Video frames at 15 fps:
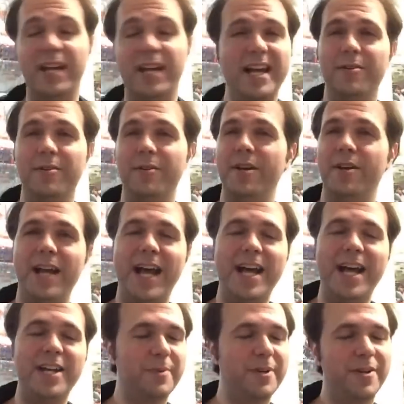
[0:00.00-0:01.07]
I don't know.
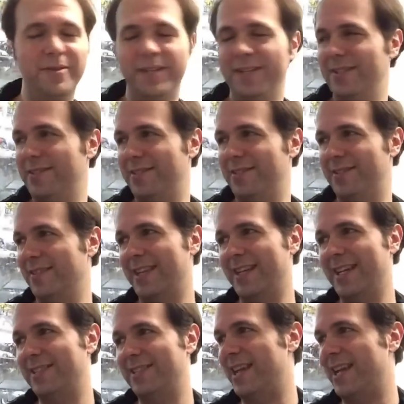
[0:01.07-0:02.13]
Hasbro is, like
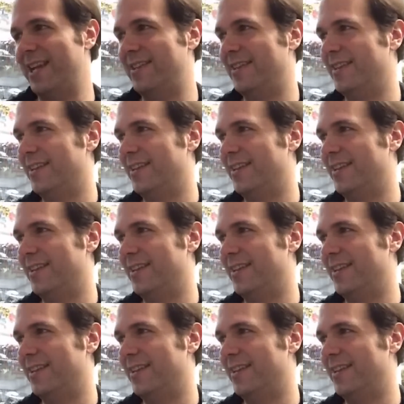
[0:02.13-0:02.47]
I said,